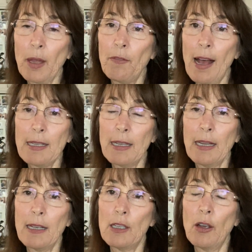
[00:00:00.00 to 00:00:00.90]

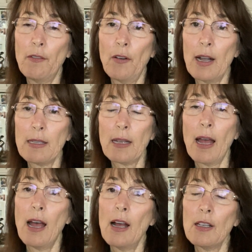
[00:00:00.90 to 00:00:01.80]
fasting is good for us
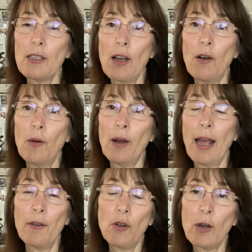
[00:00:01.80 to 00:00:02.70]
so,
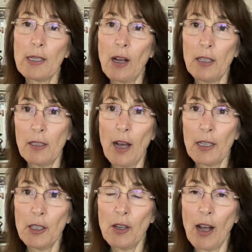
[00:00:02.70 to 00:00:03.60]
and of course, call,
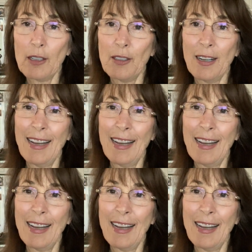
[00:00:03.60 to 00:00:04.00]
talk to your doctor,